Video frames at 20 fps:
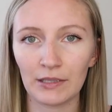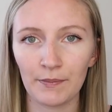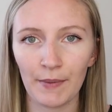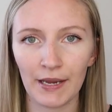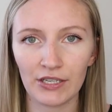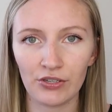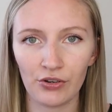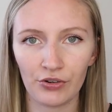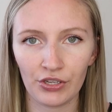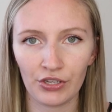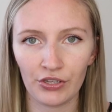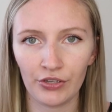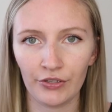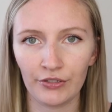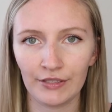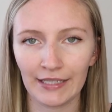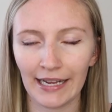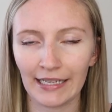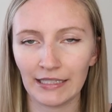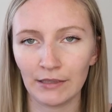so make sure you
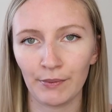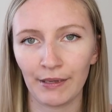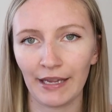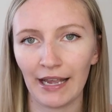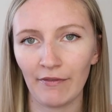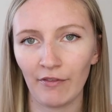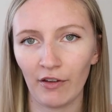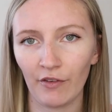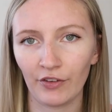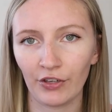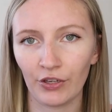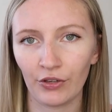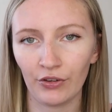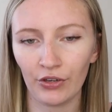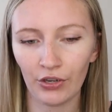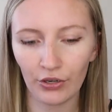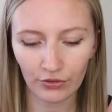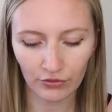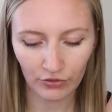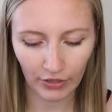use SPF if you
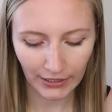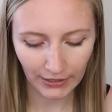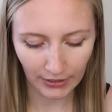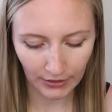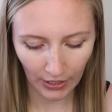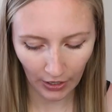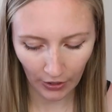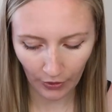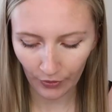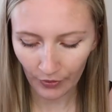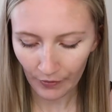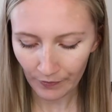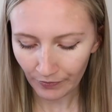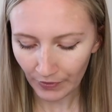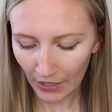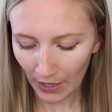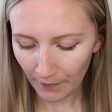use retinol.